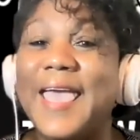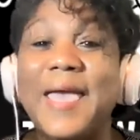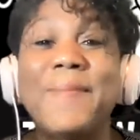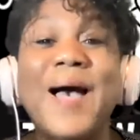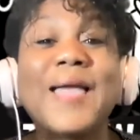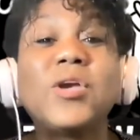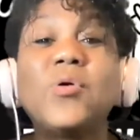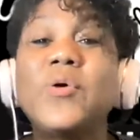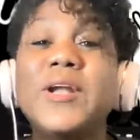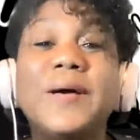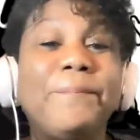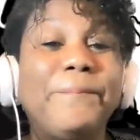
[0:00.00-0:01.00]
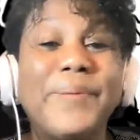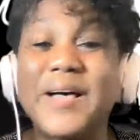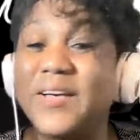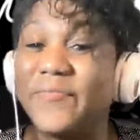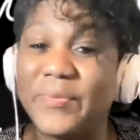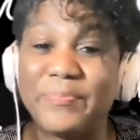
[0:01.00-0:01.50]
Am I going
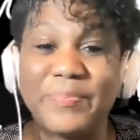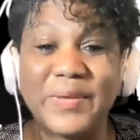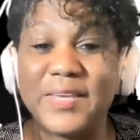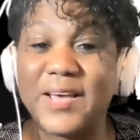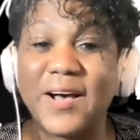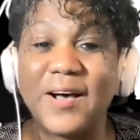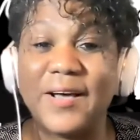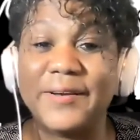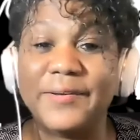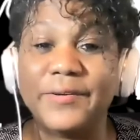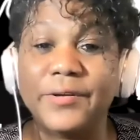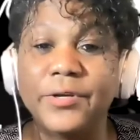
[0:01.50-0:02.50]
above and beyond